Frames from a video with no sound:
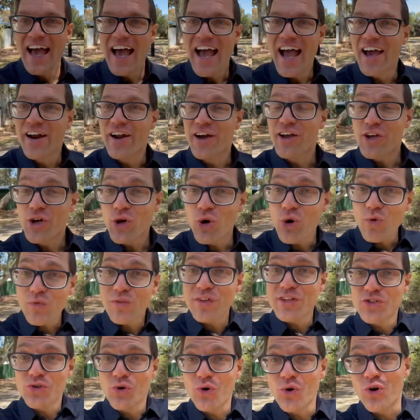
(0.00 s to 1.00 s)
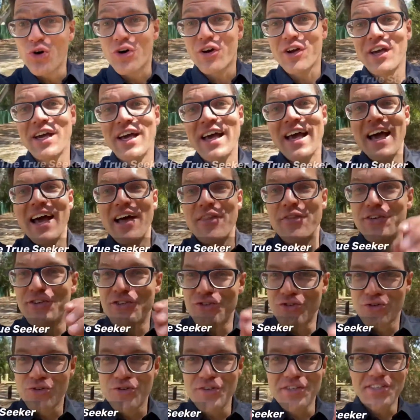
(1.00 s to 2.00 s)
and I called the talk The
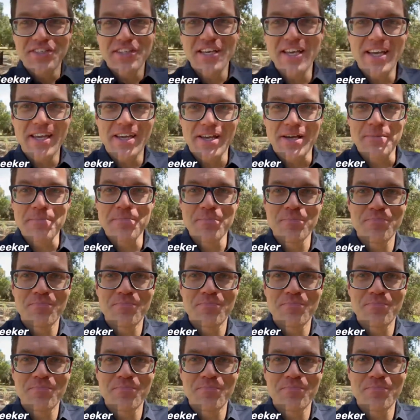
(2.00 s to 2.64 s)
True Seeker.